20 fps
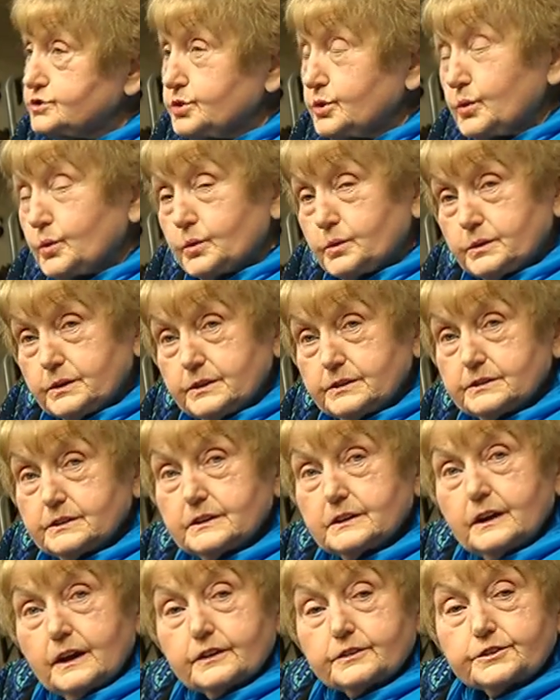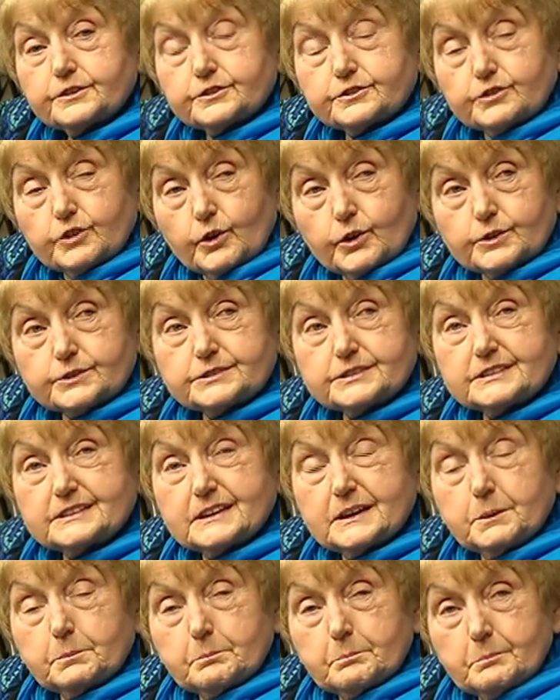took
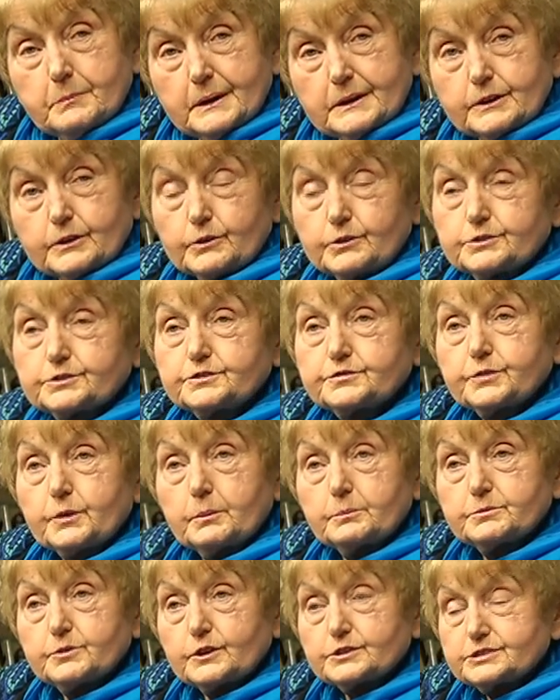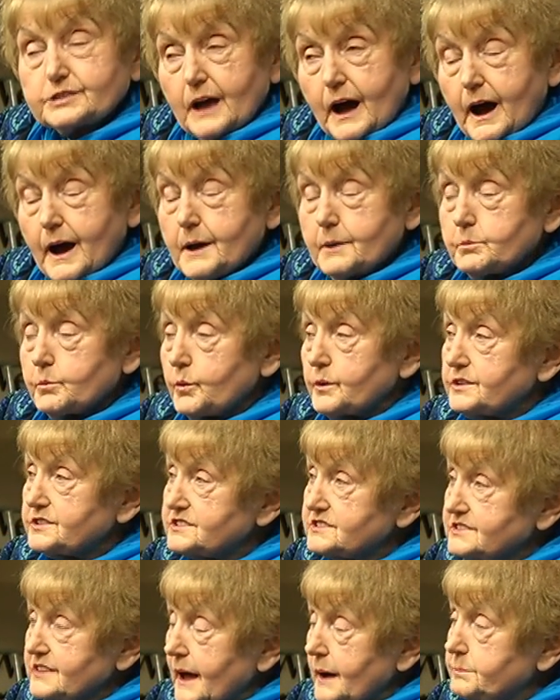30 minutes from the time we
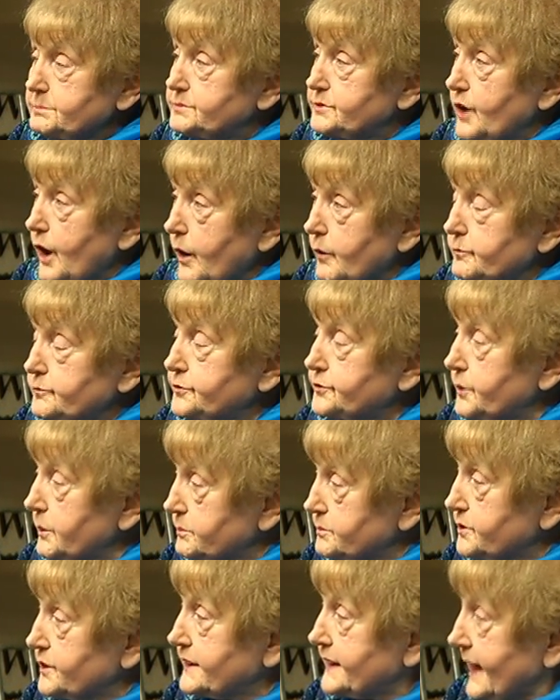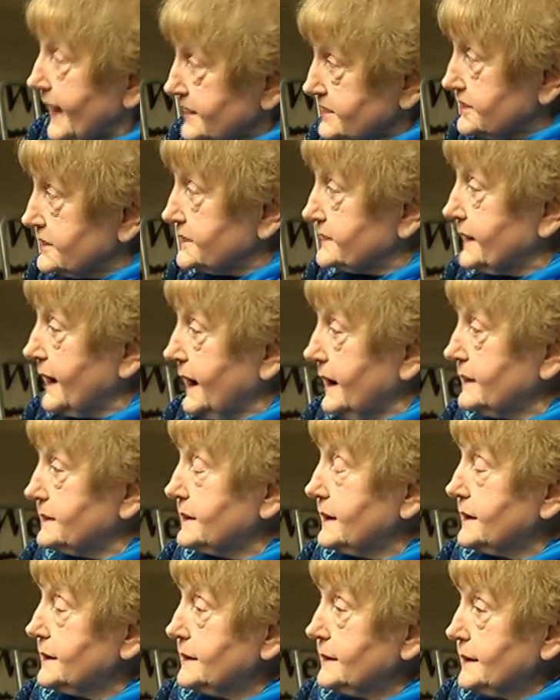stepped down from the cattle car.
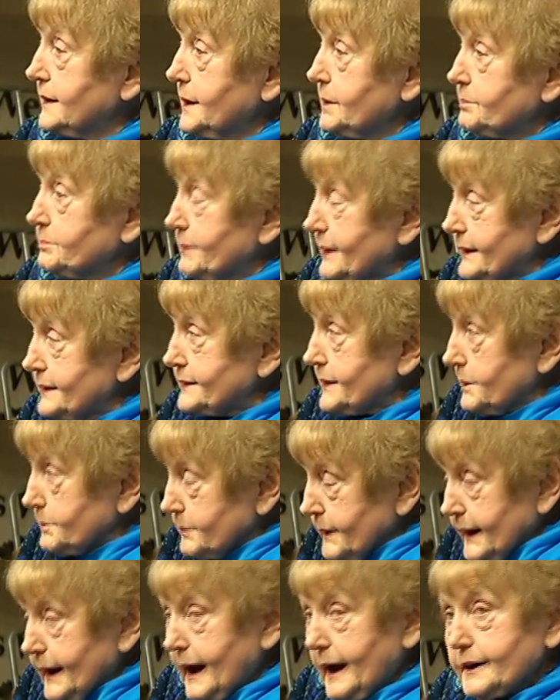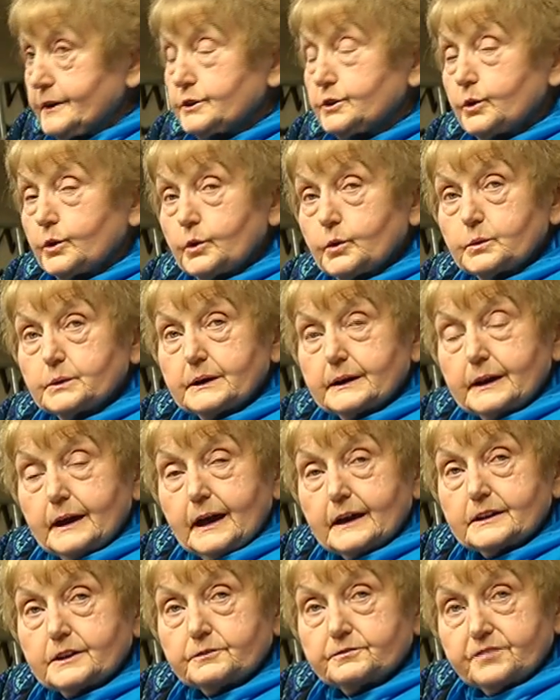Miriam and I no longer
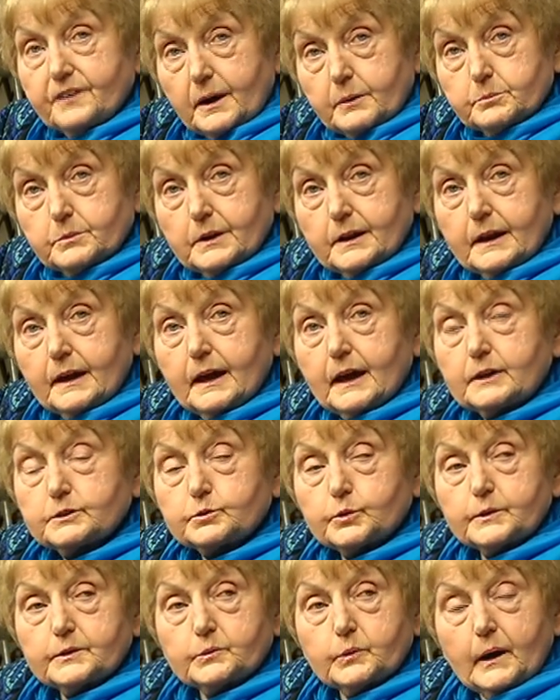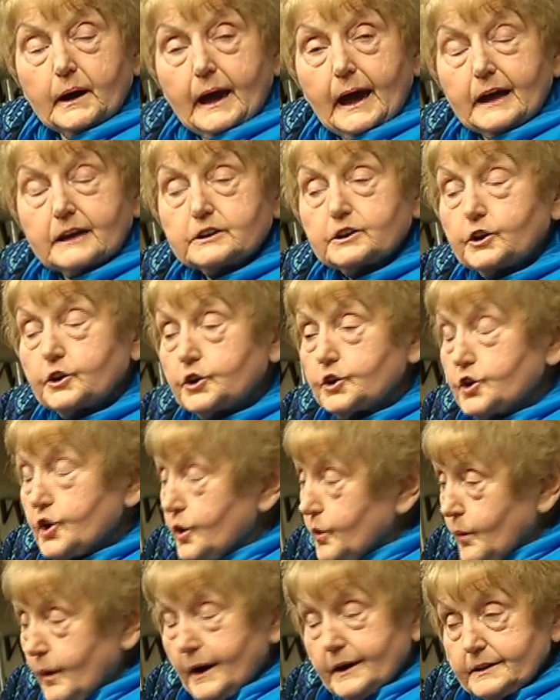had a family, and we had
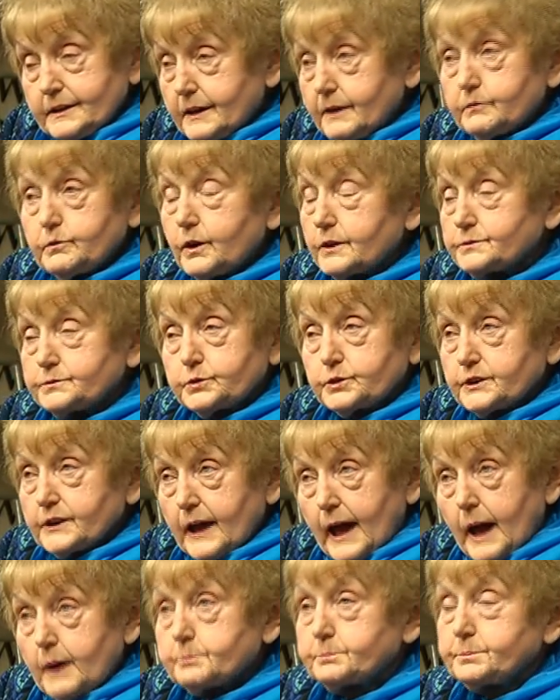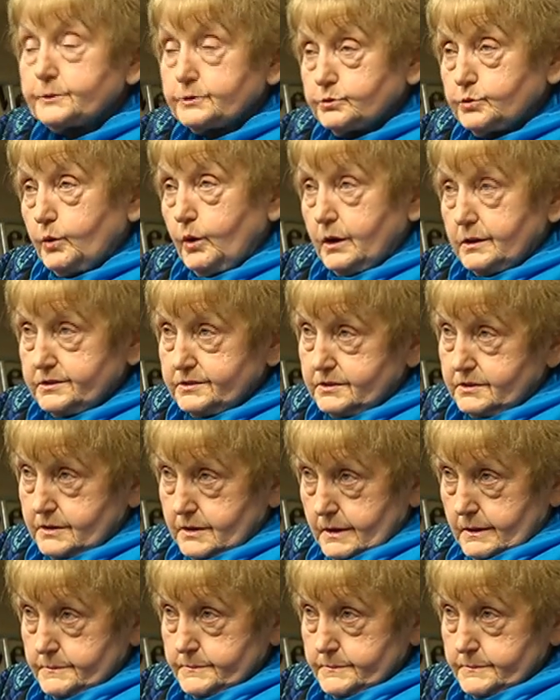no idea what would happen to us.